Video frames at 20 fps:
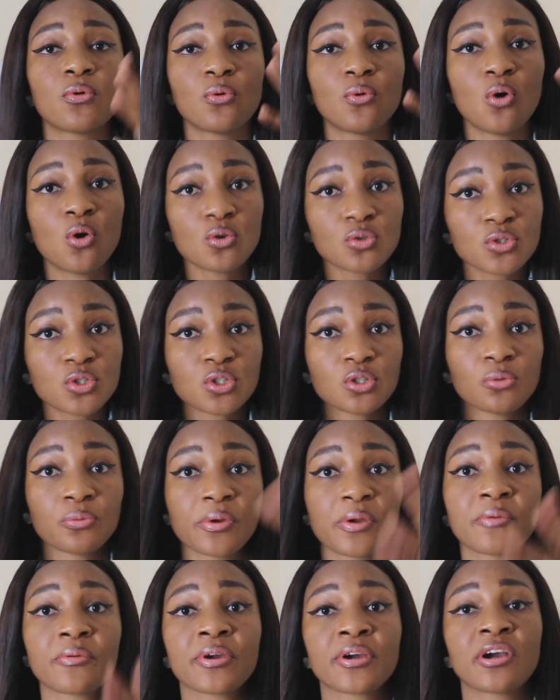Also,
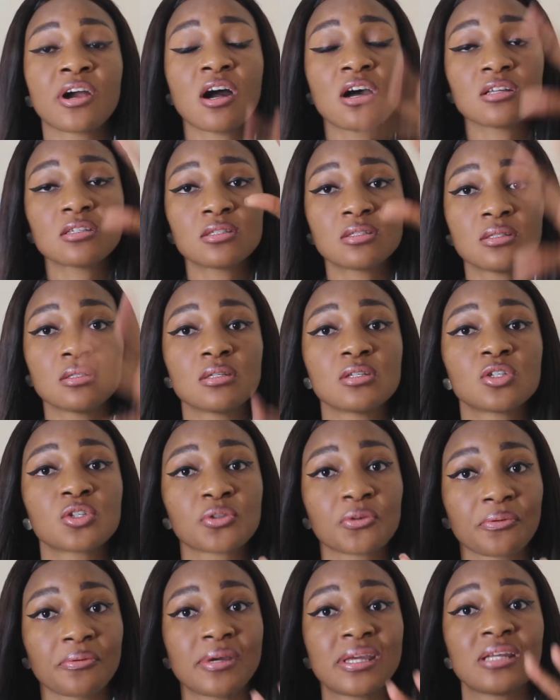with regards to the
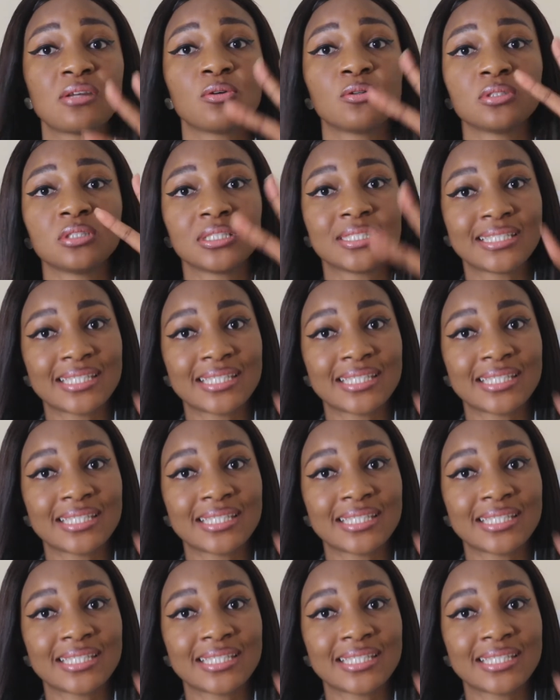screen or the